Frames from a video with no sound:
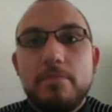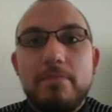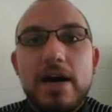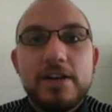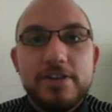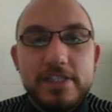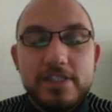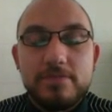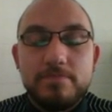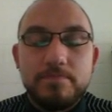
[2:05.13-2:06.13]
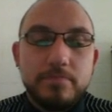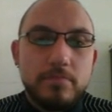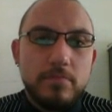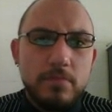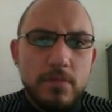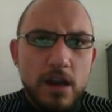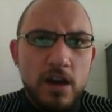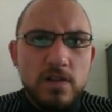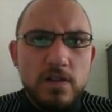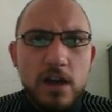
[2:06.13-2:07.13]
the moderates
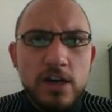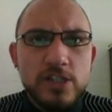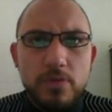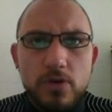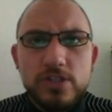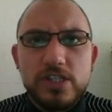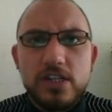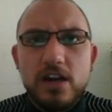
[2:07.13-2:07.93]
are a large portion